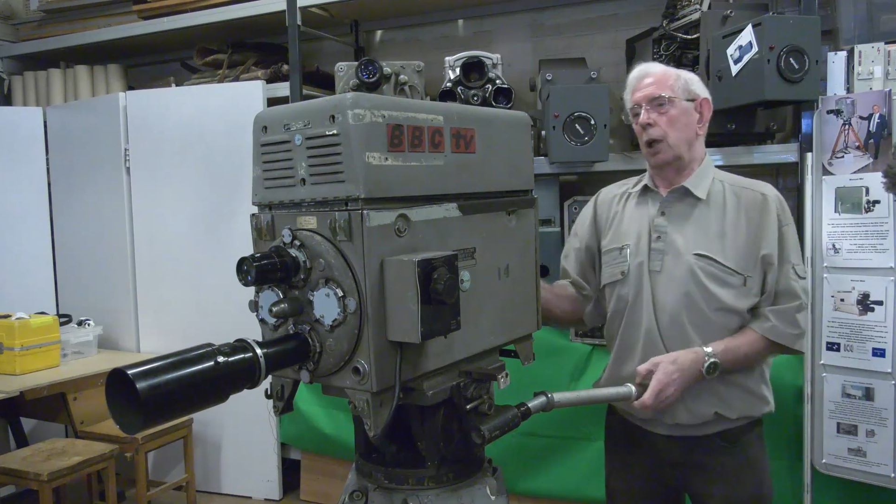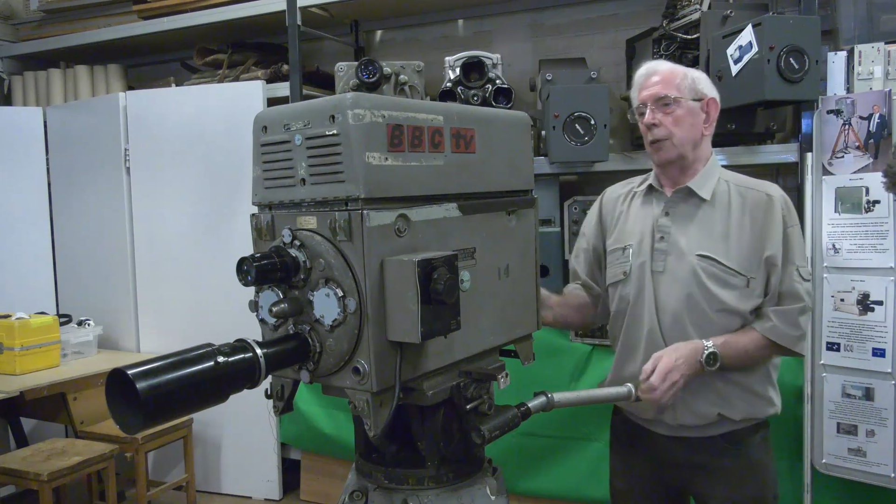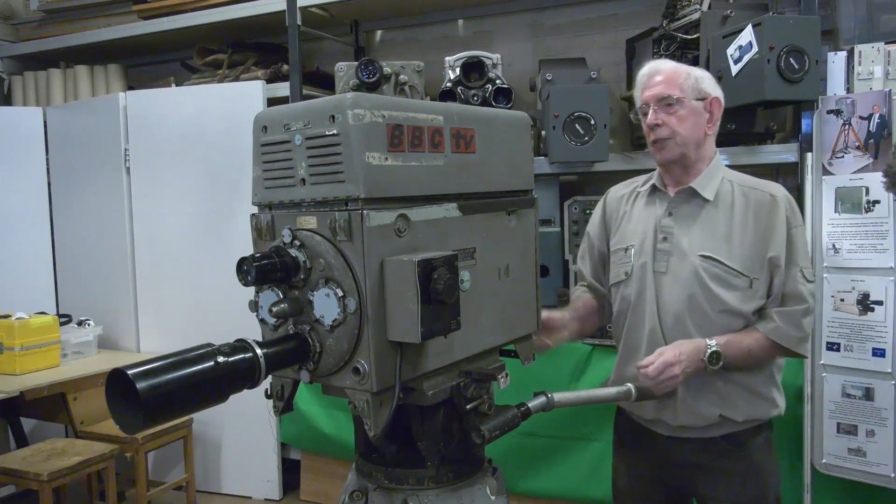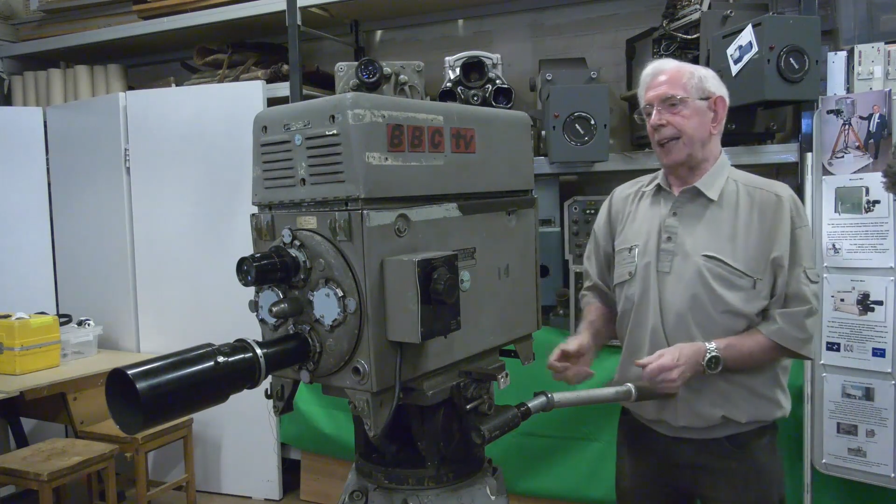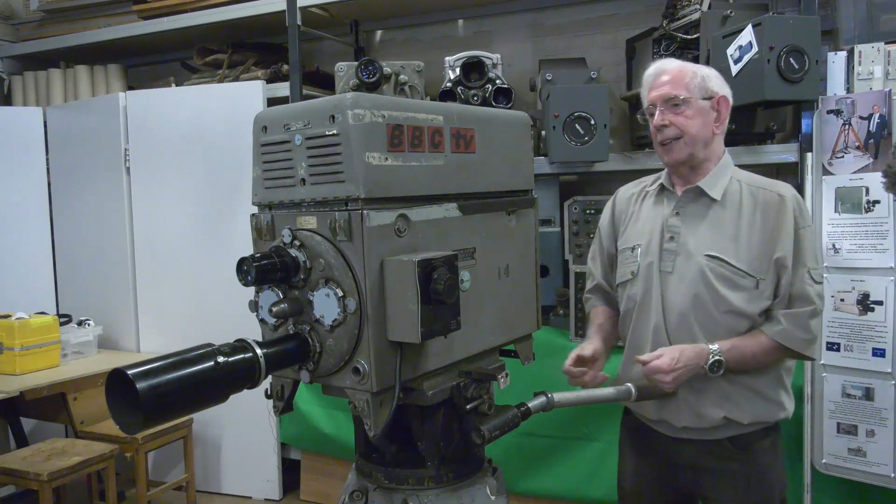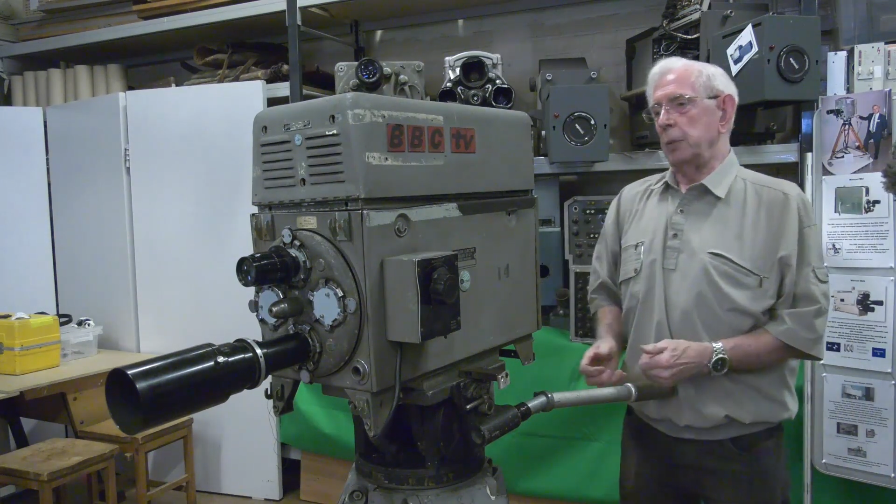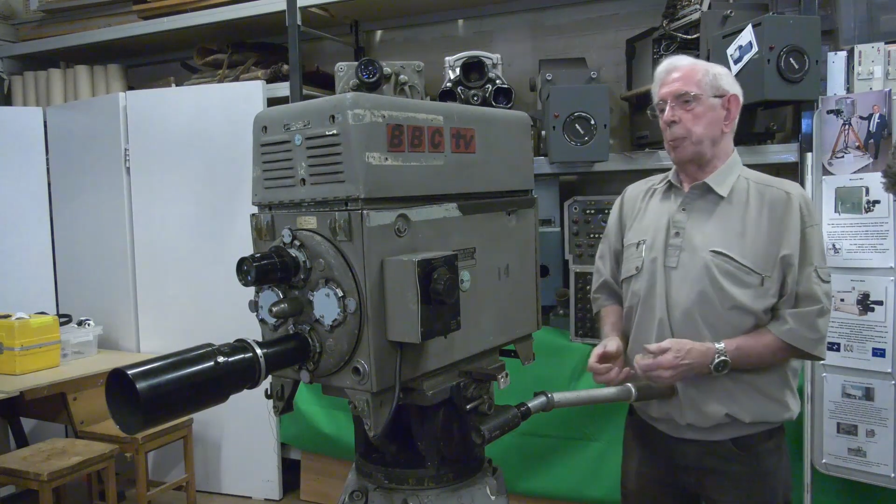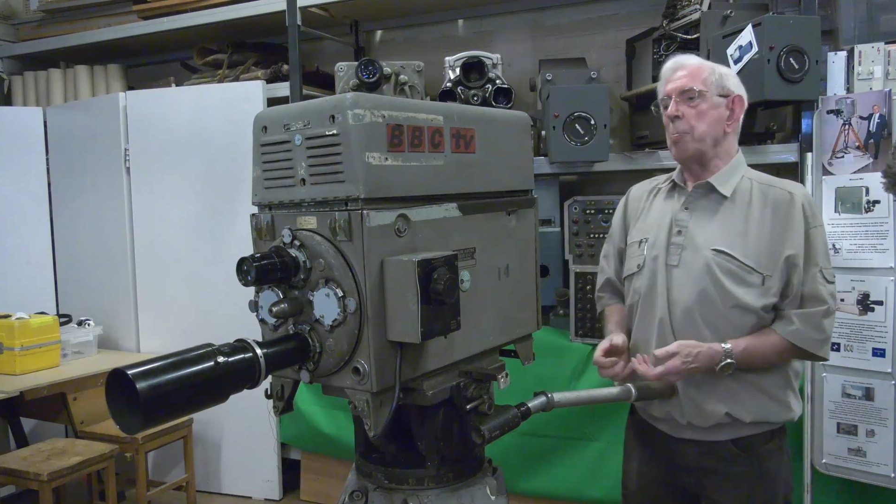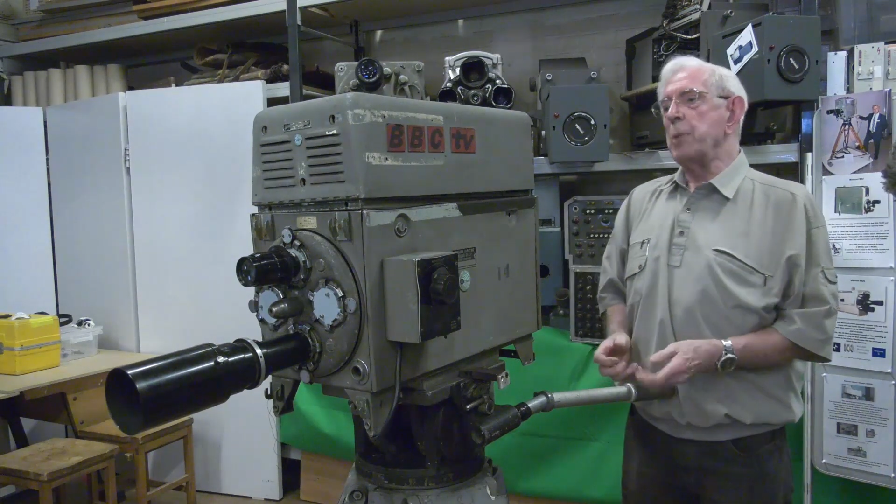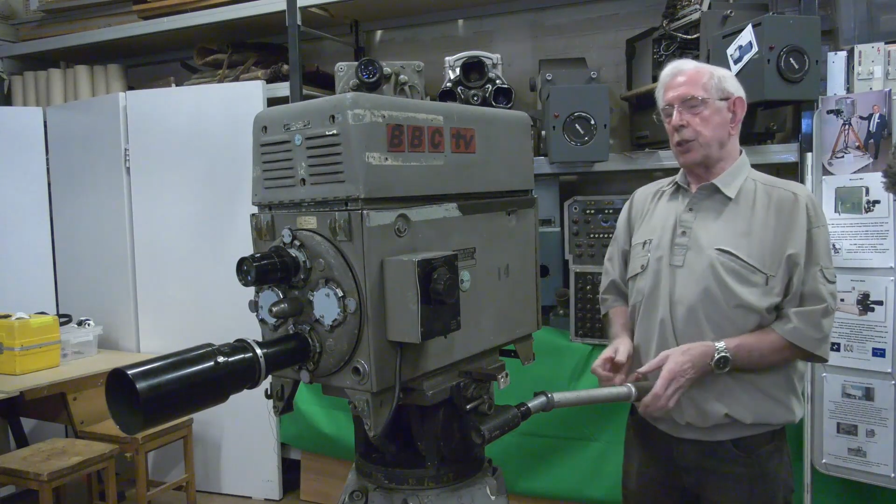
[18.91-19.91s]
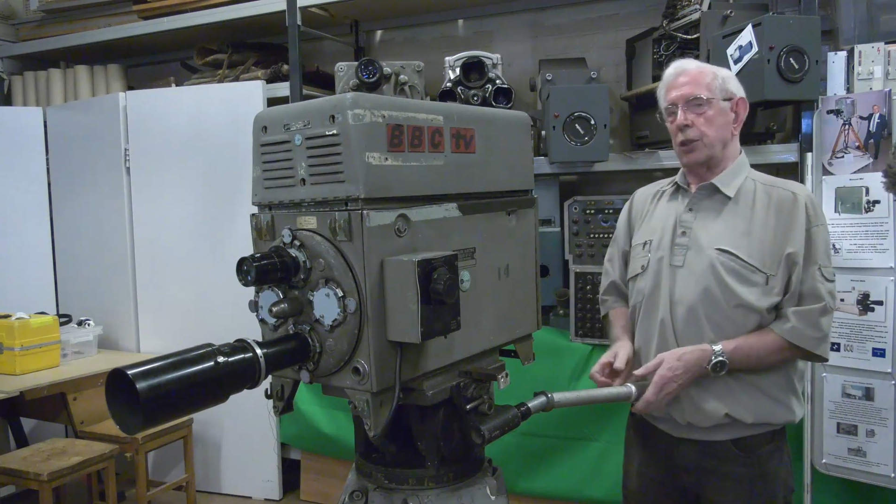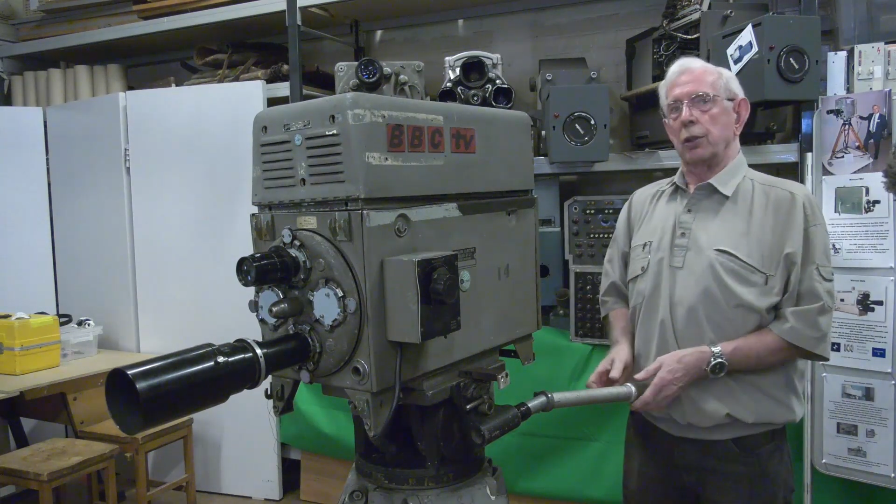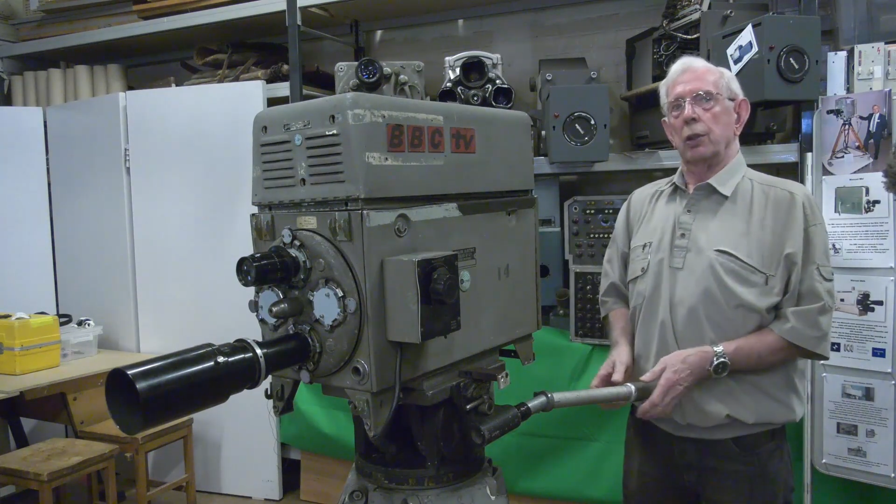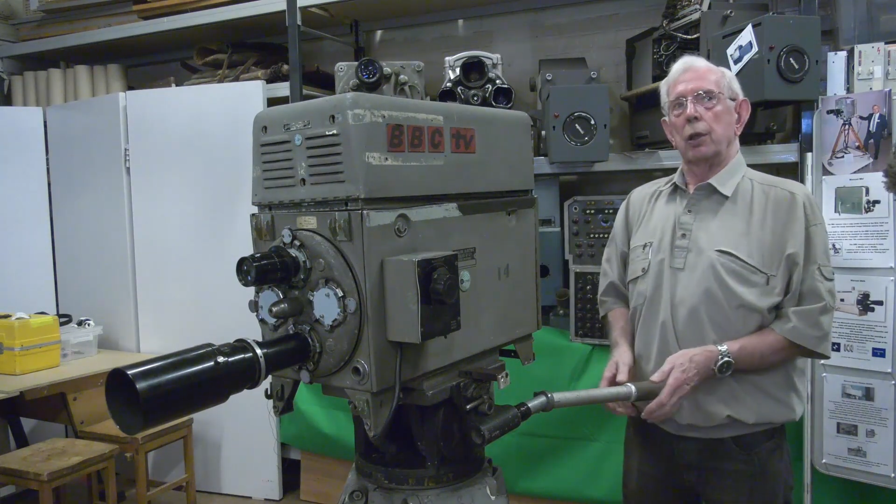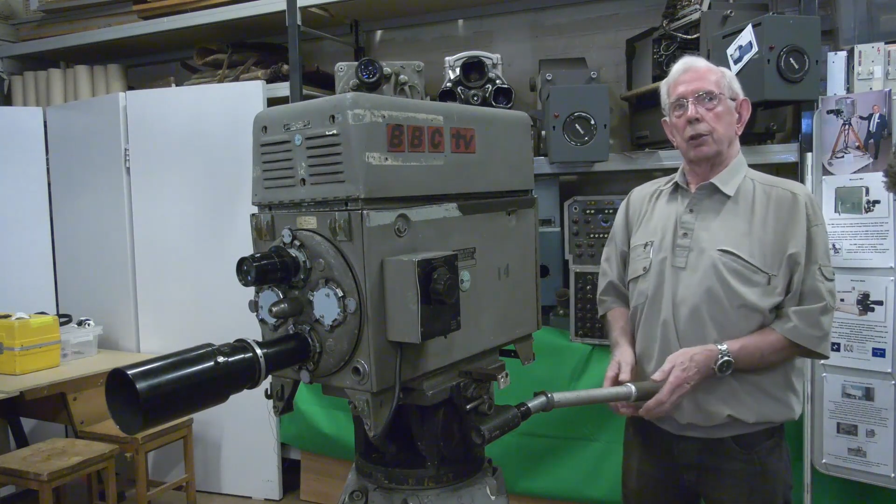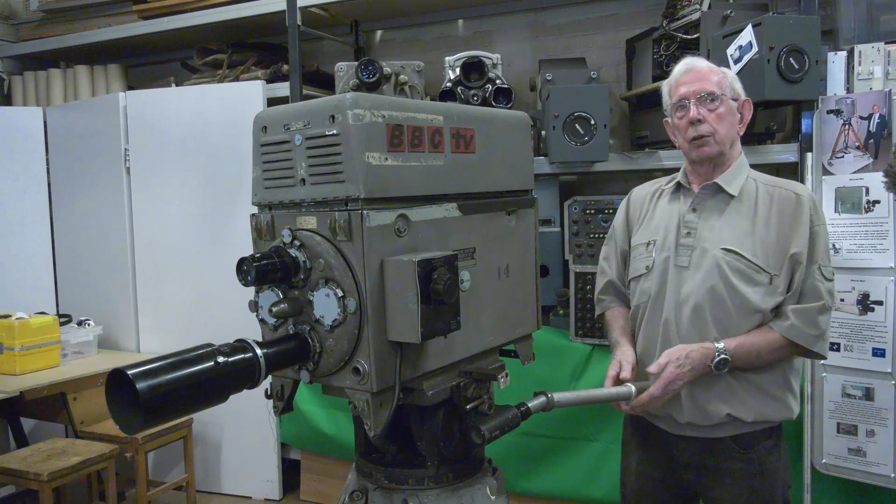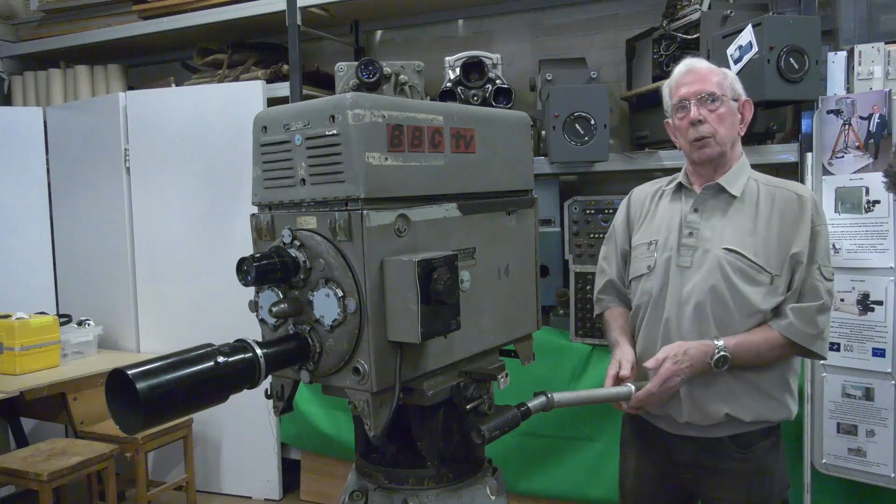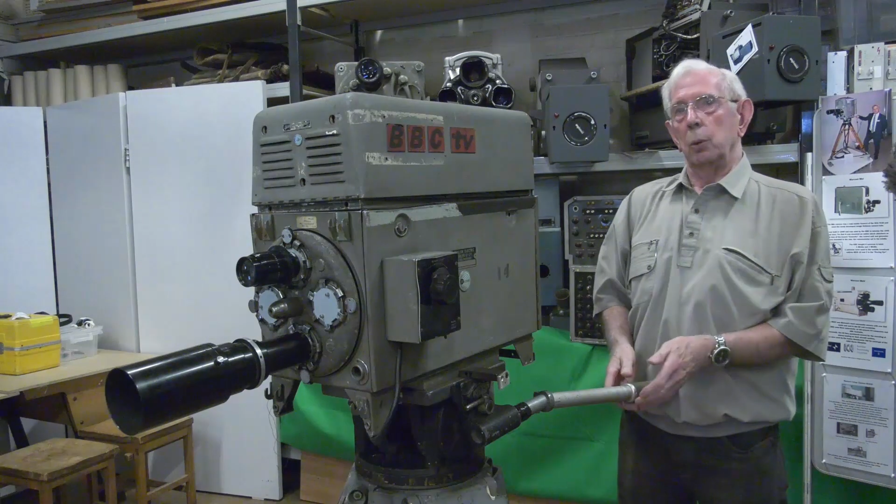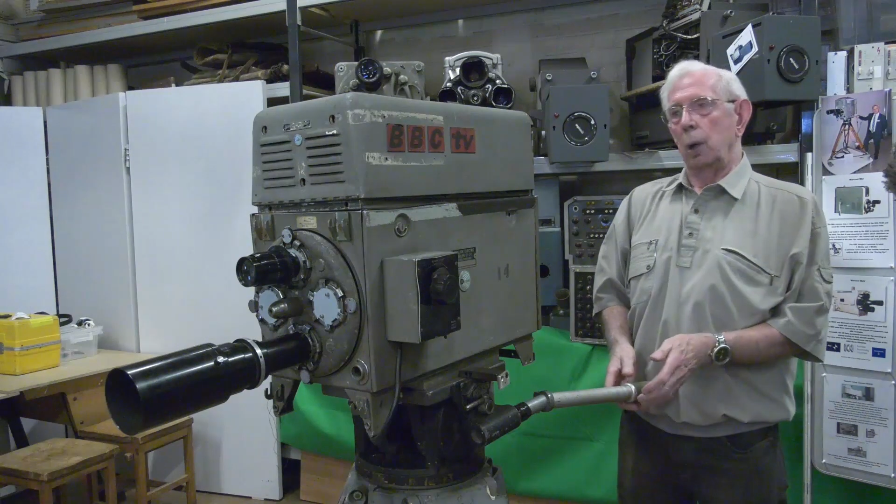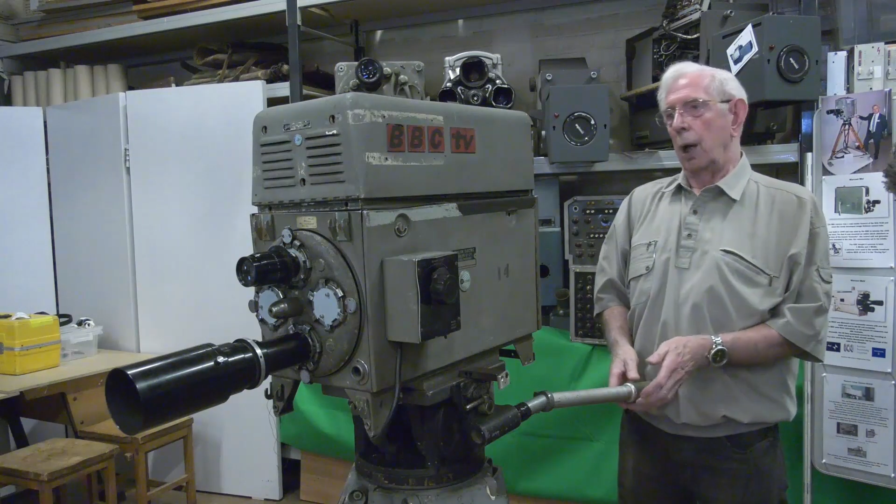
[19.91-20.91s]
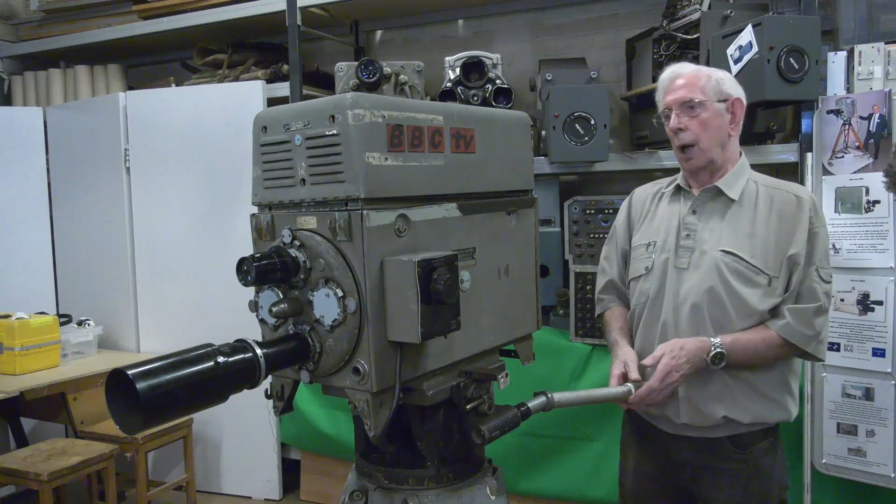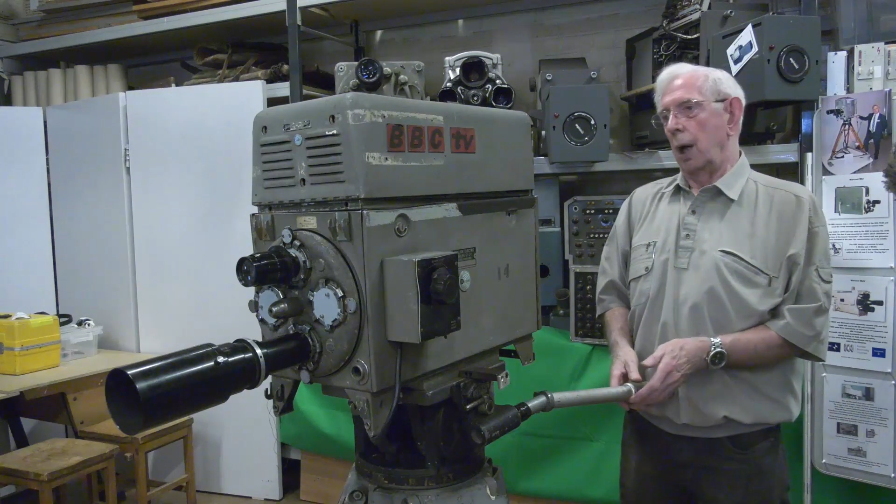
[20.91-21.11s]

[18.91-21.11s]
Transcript: of getting permission to